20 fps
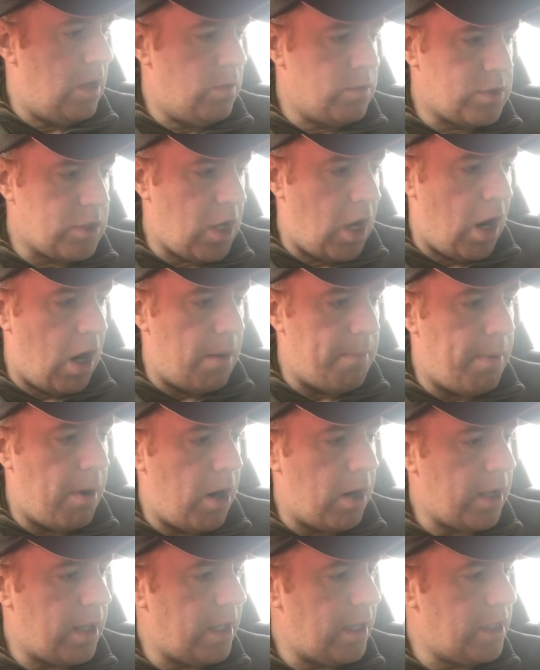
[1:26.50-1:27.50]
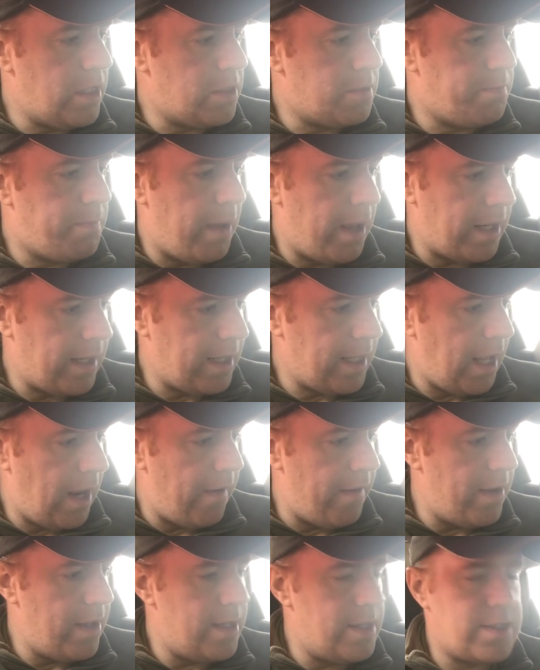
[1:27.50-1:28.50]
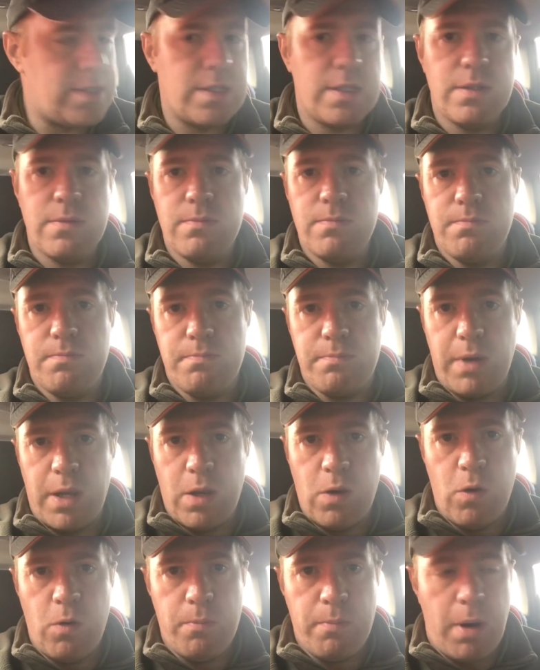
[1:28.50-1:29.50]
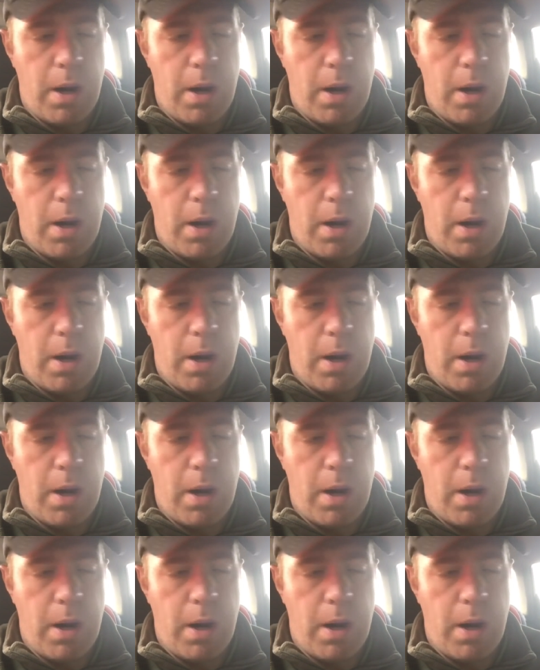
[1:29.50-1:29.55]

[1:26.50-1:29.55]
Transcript: loads of car parking, there's picnic areas, you can bring your own